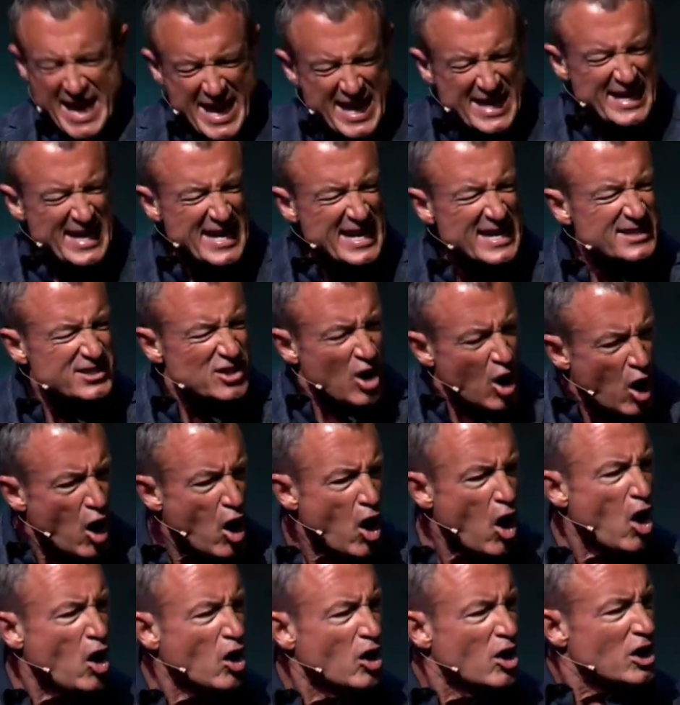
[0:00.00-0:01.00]
It is
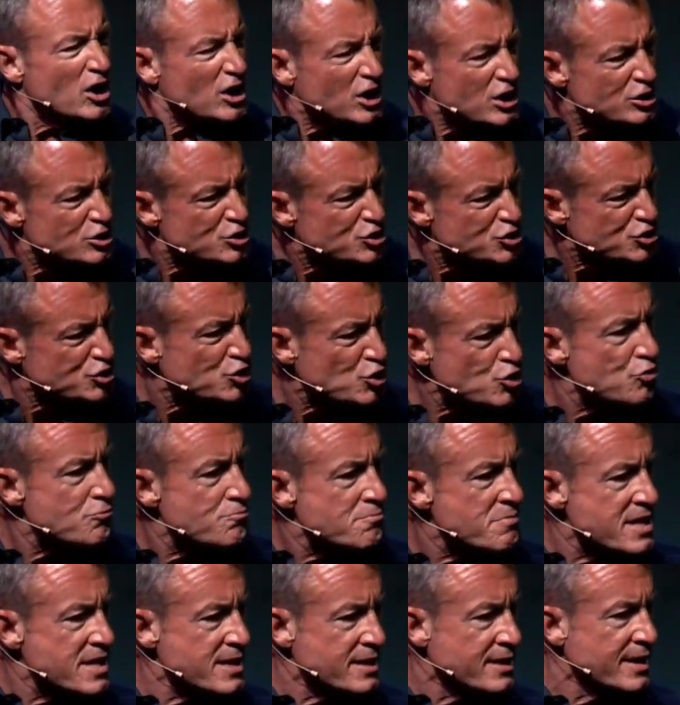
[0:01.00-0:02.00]
all
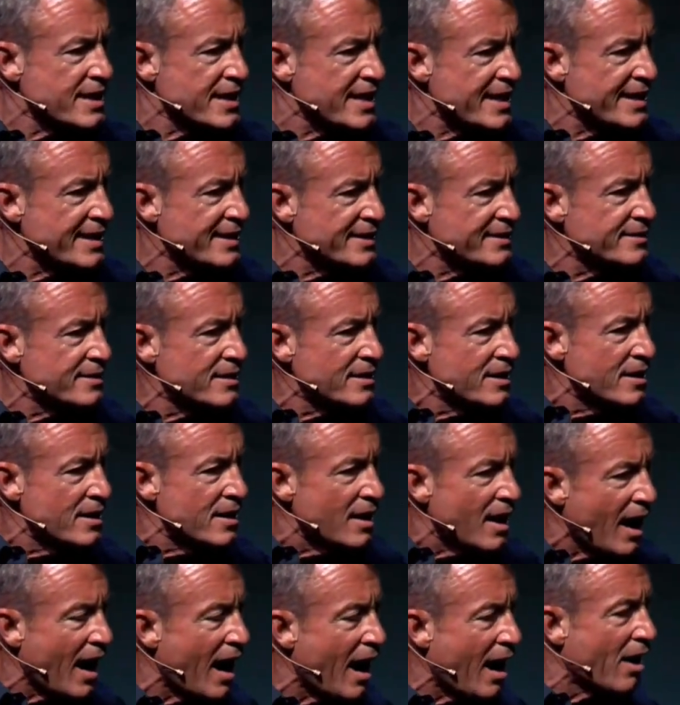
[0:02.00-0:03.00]
consuming in
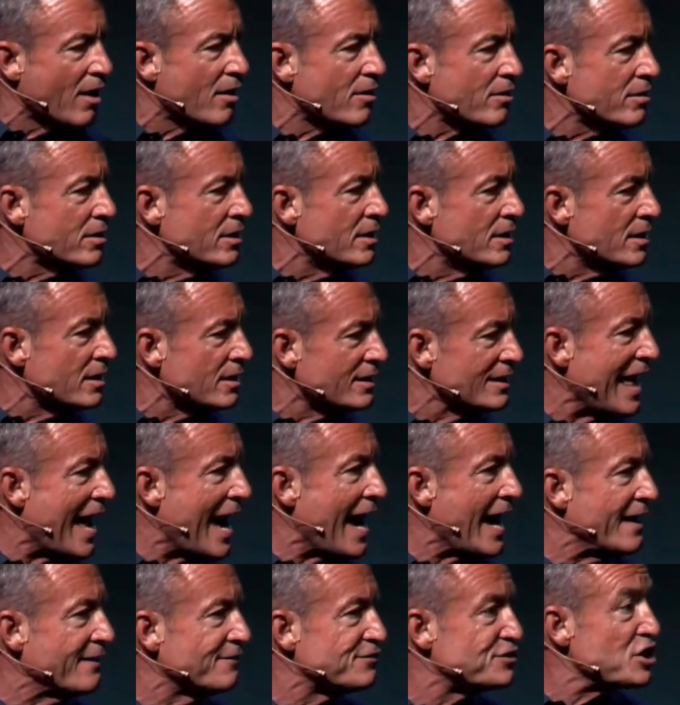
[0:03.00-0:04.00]
our
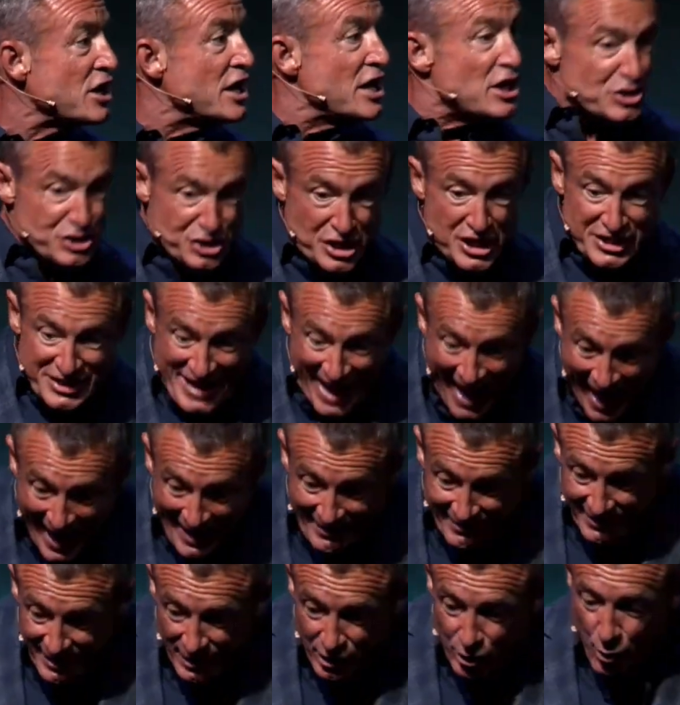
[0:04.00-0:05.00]
lives. She's
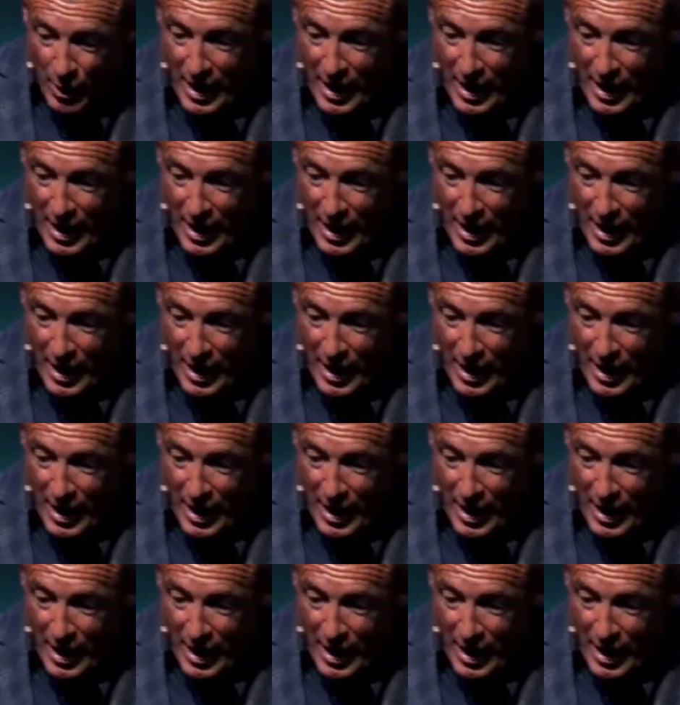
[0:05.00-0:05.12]
at the